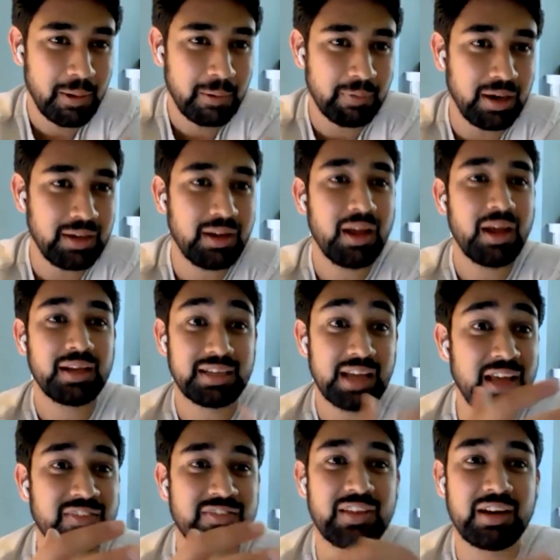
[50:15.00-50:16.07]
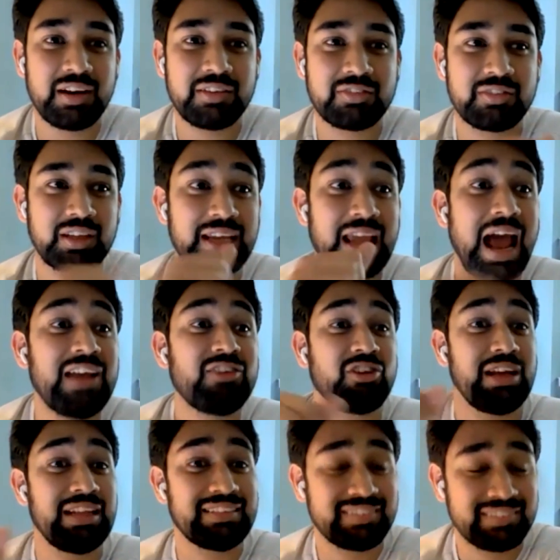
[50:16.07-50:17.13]
right? Yes, there is cash
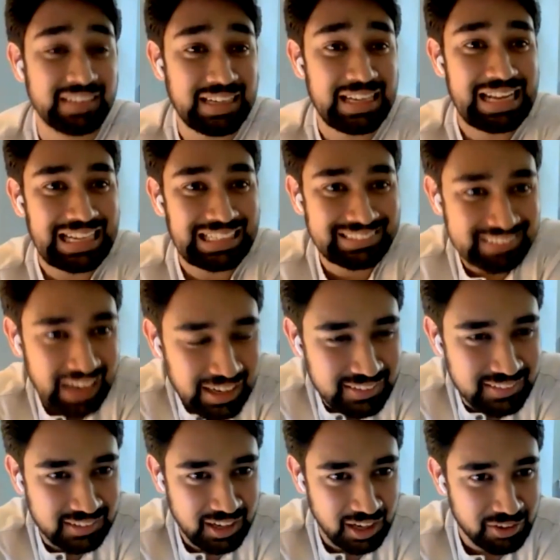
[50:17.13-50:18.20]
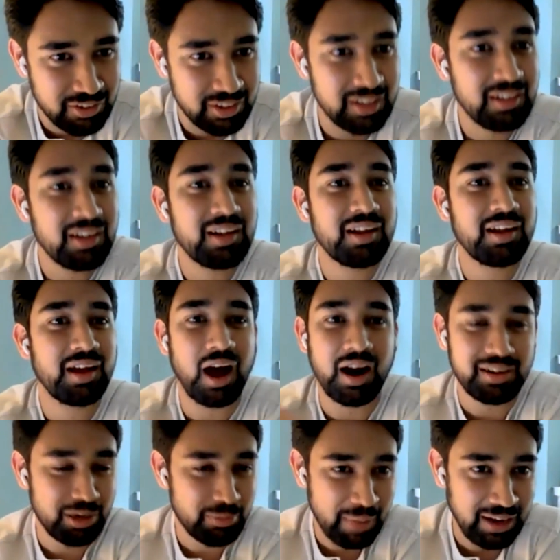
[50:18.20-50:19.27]
sitting inside the country
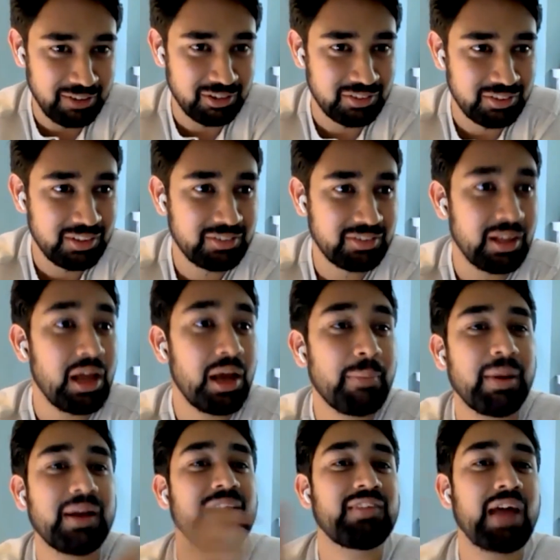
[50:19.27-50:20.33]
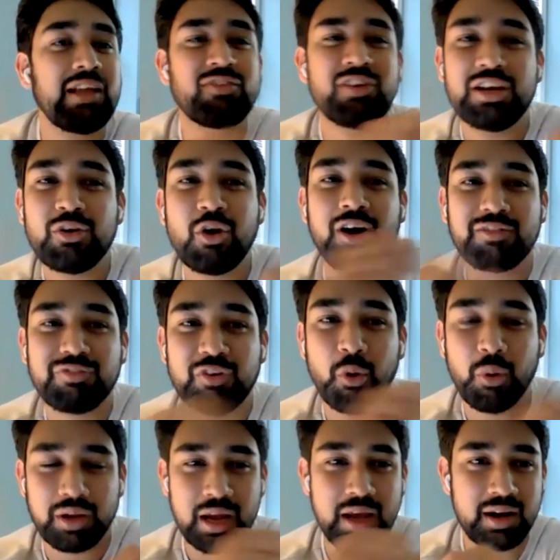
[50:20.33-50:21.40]
under mattresses, but it's actually not
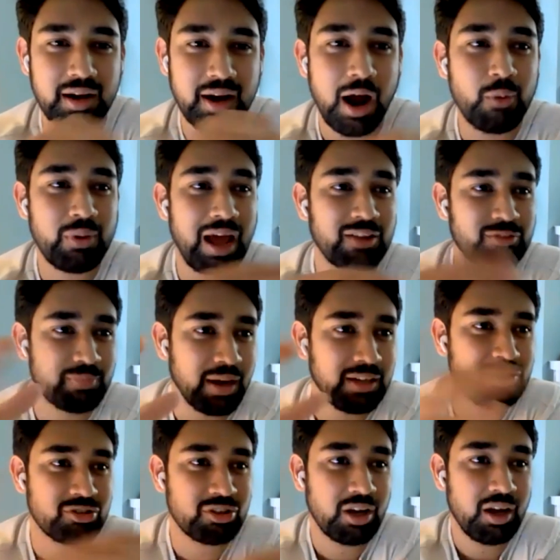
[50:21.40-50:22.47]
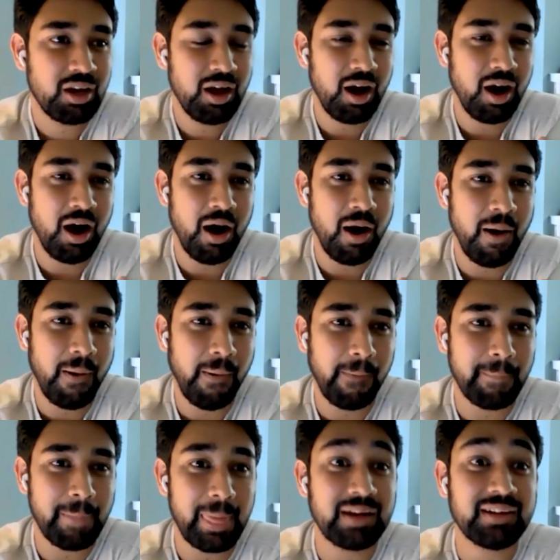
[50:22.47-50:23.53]
flowing in and out as much
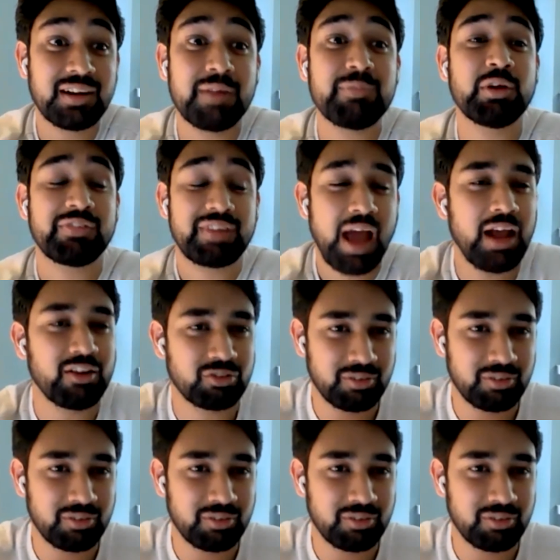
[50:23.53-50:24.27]
in terms of cash.